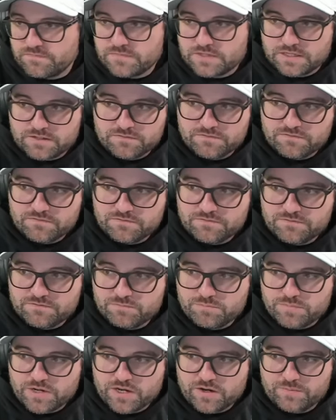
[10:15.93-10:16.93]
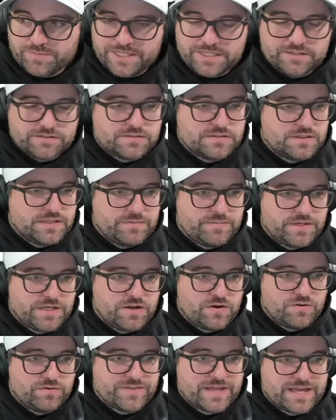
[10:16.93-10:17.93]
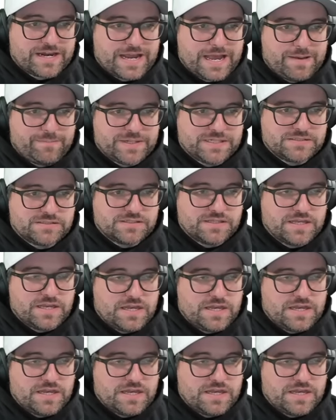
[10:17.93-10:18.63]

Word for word: Then, by all means, let me know if that happens.